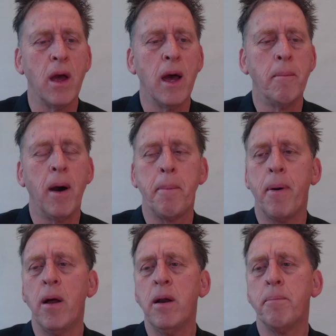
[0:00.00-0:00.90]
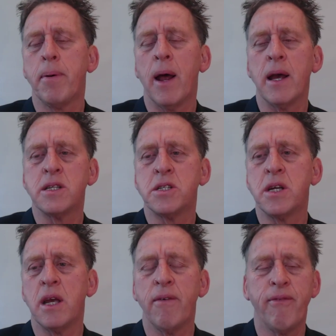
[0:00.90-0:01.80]
my opponent plays
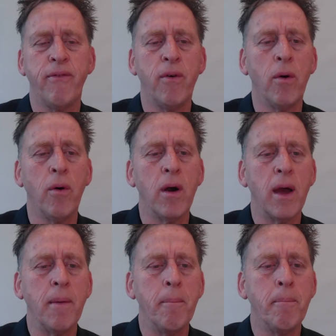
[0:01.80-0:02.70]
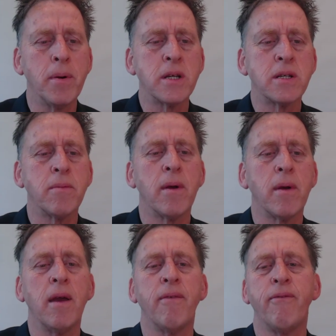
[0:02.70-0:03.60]
gf4 and bishop
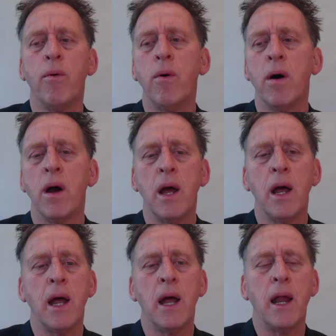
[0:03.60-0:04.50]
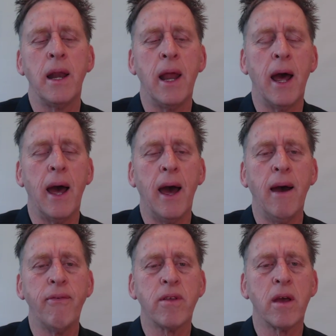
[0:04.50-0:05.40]
f4. Now
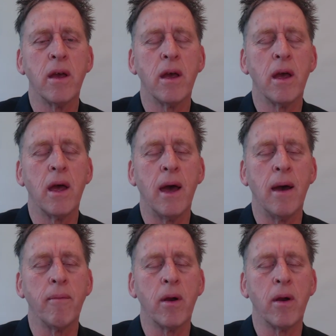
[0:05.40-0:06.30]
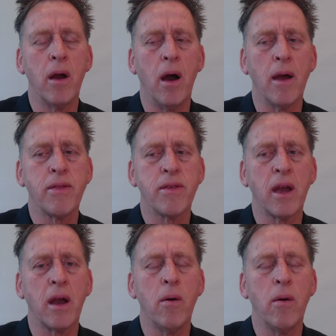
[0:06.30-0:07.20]
after I
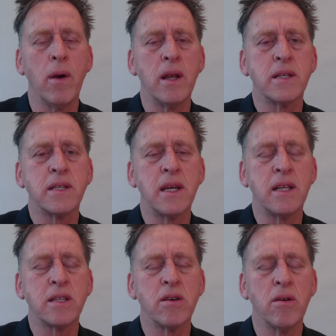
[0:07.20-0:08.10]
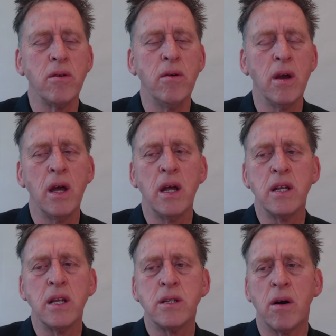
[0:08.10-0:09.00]
think queen c2,
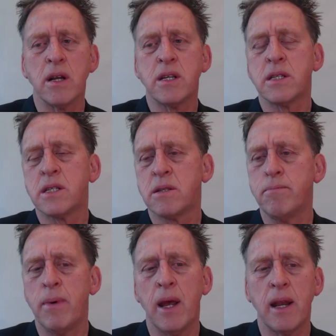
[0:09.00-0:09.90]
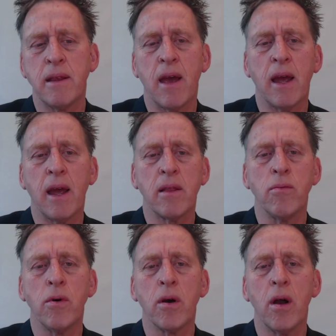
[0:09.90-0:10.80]
do I just merely take the
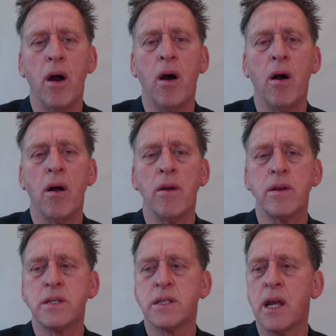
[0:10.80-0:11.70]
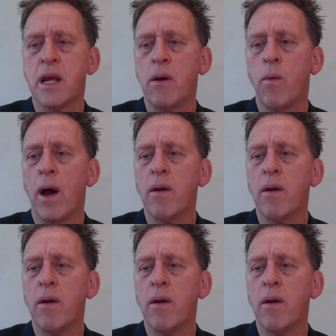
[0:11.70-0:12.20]
rook on c1